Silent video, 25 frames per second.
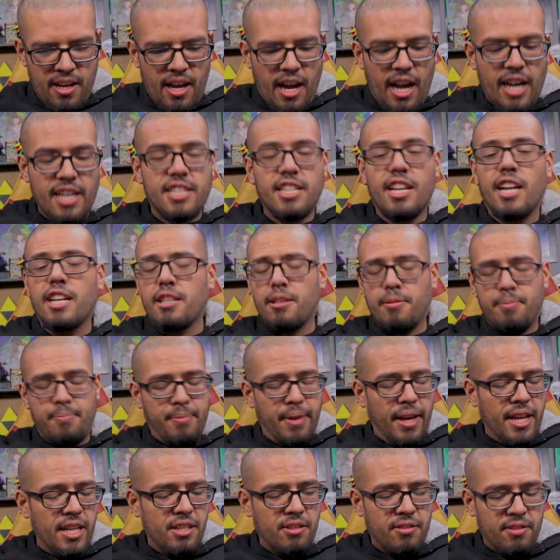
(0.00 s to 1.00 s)
I thought the
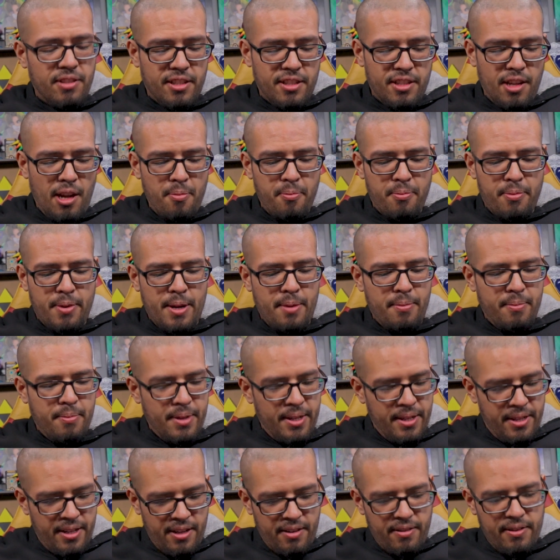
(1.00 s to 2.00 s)
base was separate,
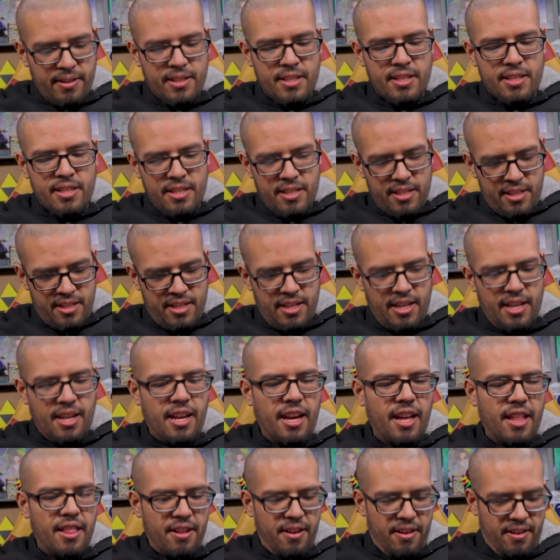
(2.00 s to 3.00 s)
but no, it's
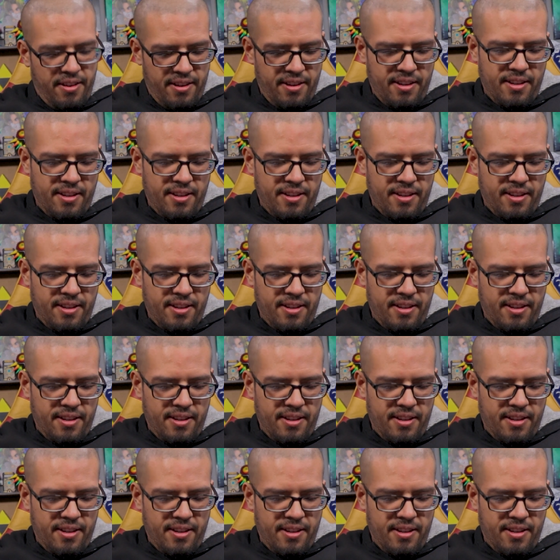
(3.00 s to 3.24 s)
together.